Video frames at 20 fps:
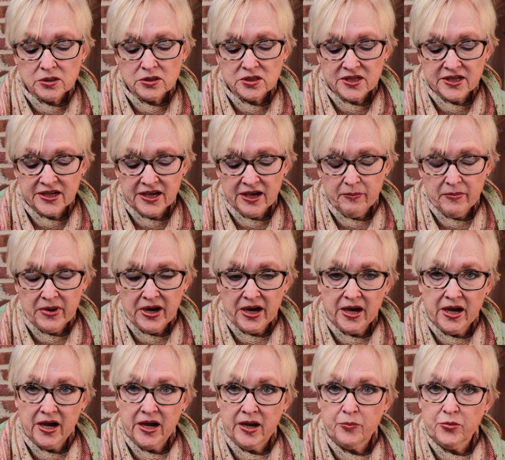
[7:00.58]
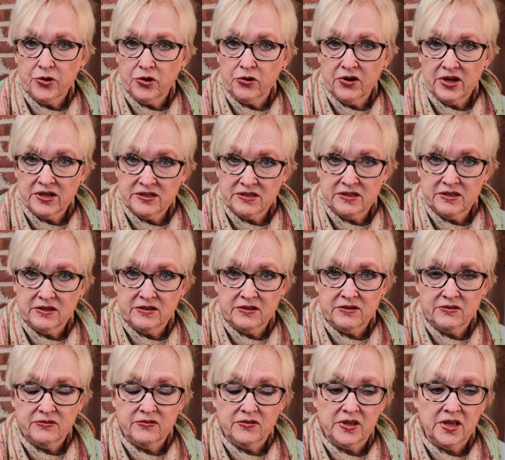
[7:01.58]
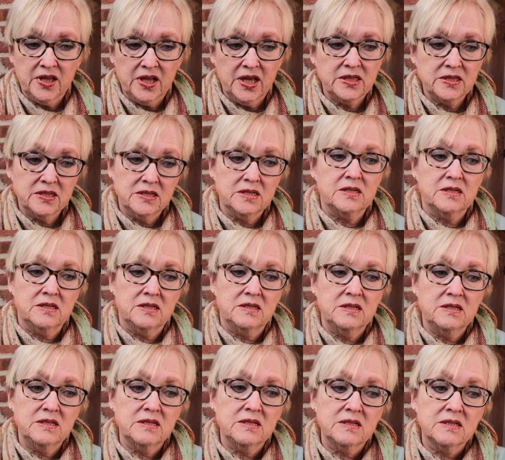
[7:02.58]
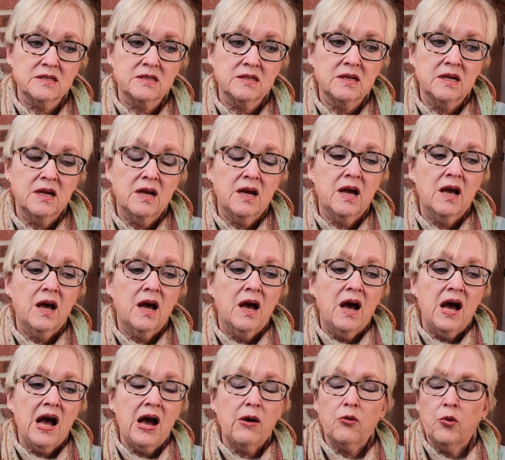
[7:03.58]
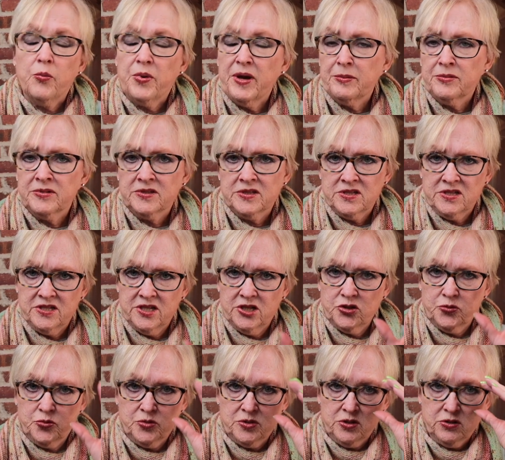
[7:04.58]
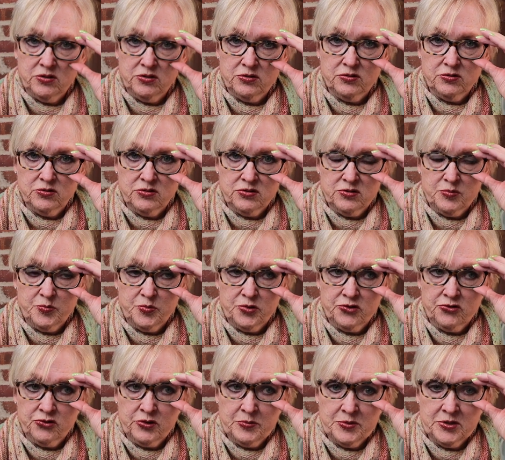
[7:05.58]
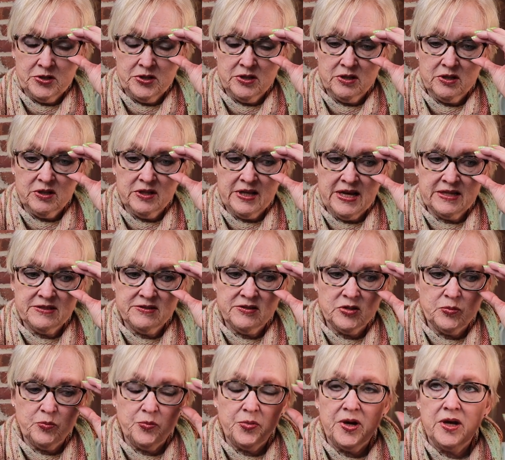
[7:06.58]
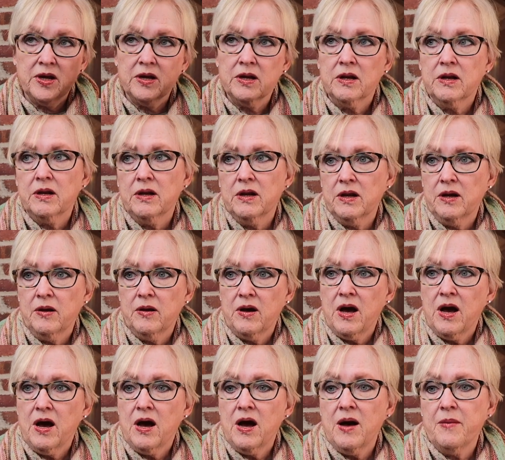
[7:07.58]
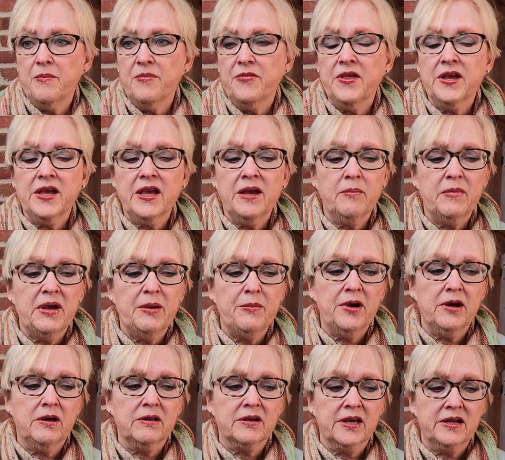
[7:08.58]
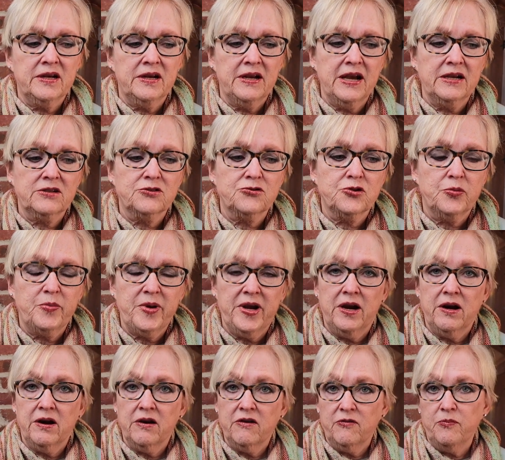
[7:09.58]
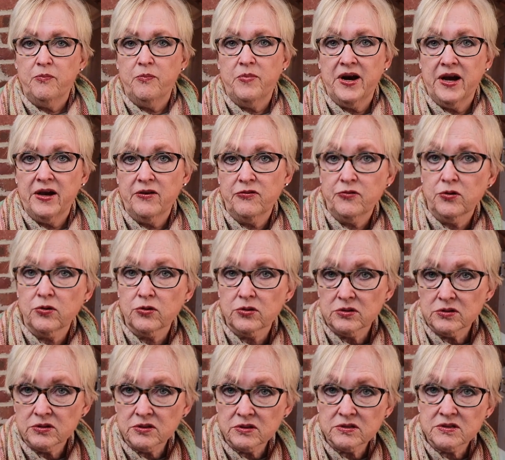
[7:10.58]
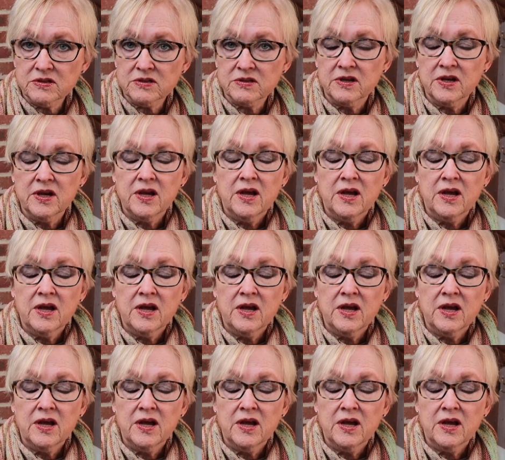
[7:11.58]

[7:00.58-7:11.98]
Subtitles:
to get my progressive lenses, I won't be able to stitch with those prescription glasses, but I'm thinking maybe I'll get an extra pair of bifocals